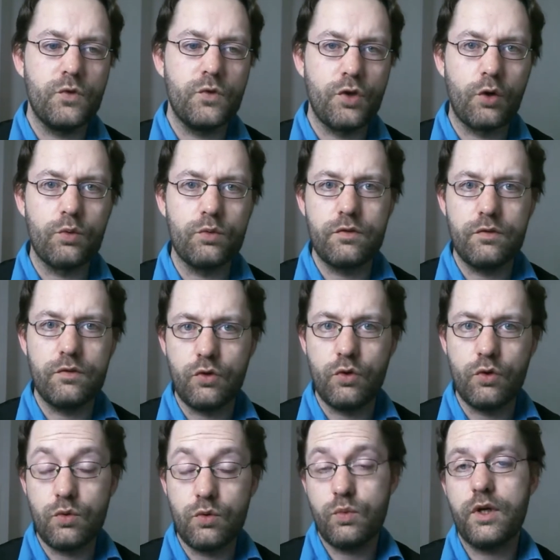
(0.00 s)
don't
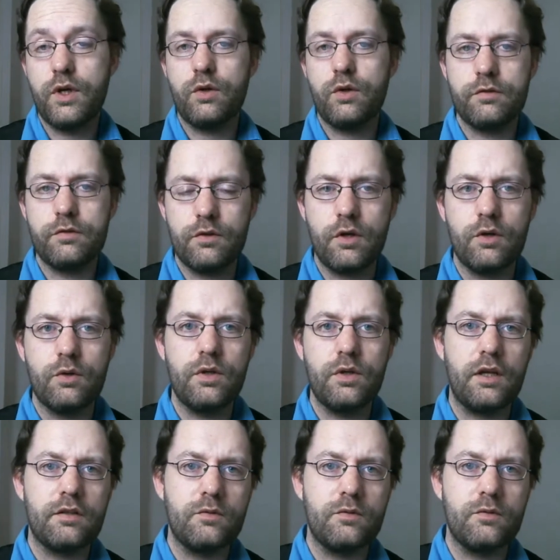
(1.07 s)
do. We also know
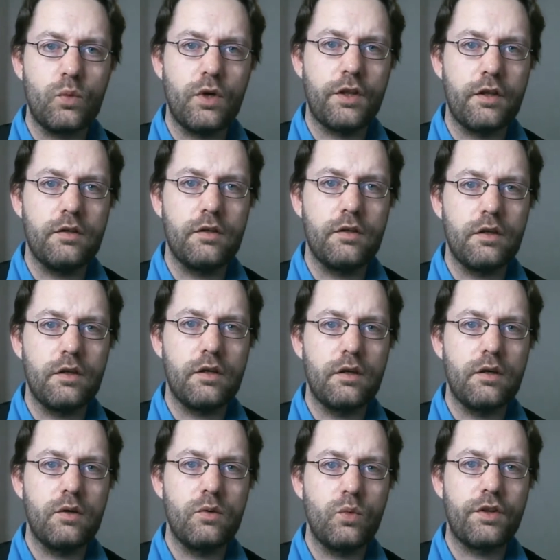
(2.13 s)
that within
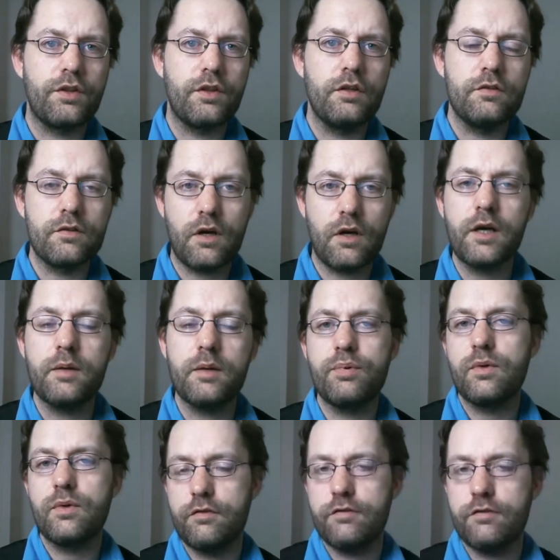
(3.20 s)
Skype,
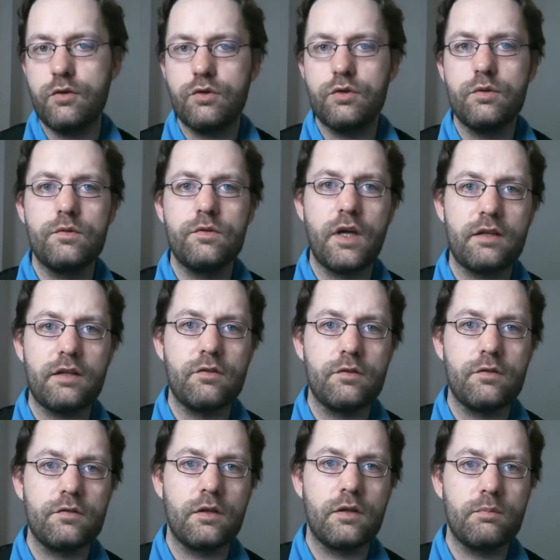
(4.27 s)
if you use that to
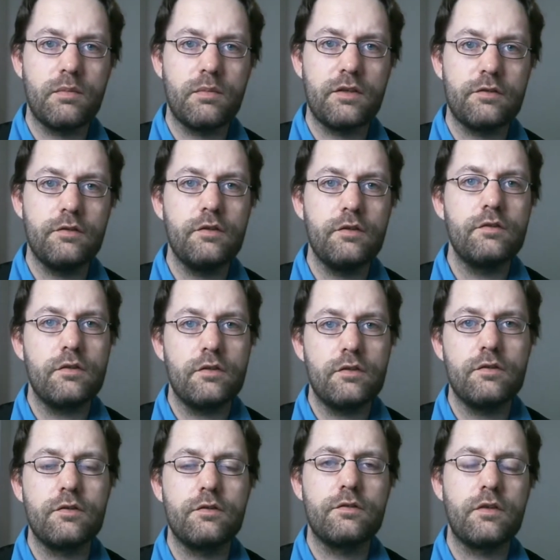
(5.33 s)
send messages,
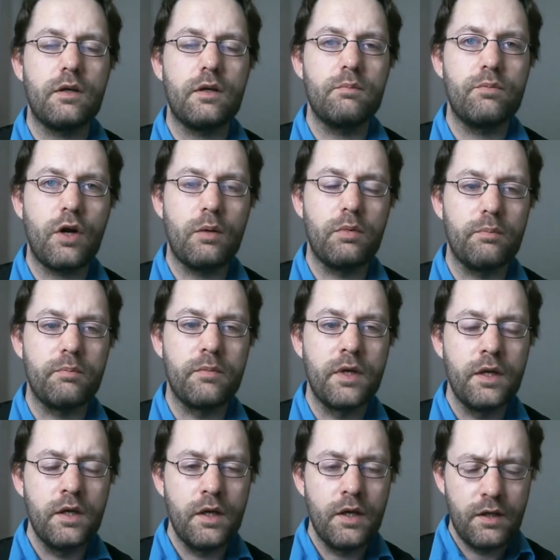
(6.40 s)
it's the same problem.
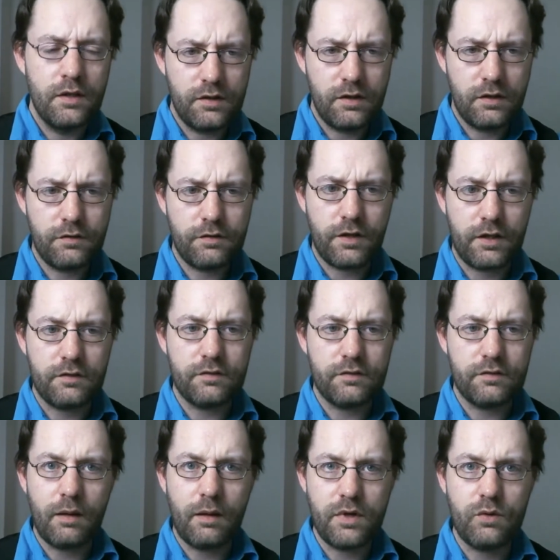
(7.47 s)
These things
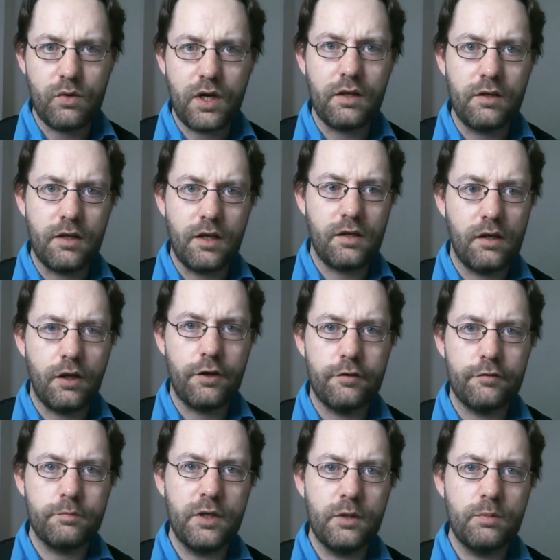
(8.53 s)
can be read, and a lot
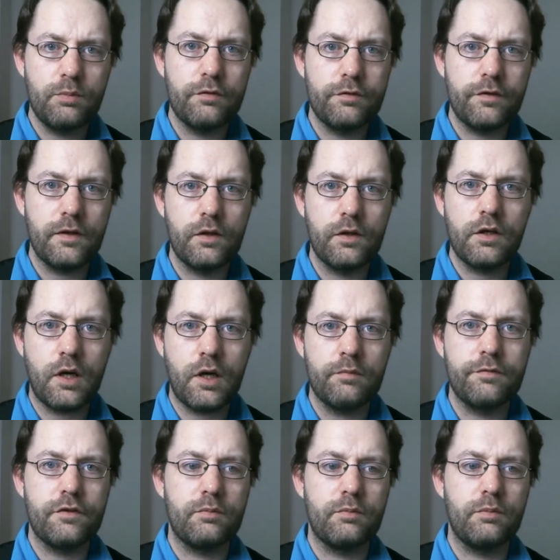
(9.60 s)
of people feel
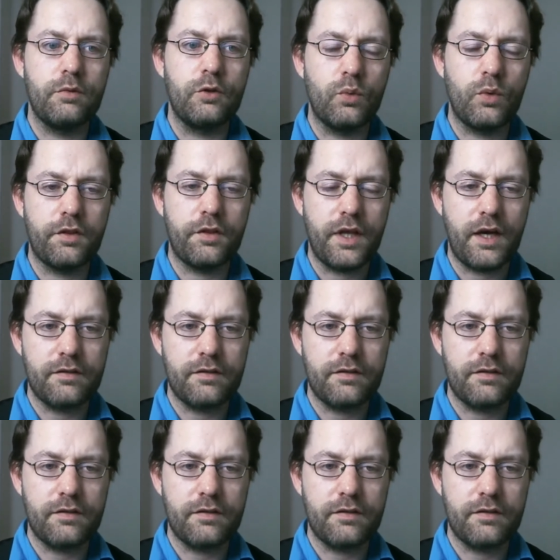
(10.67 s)
uncomfortable with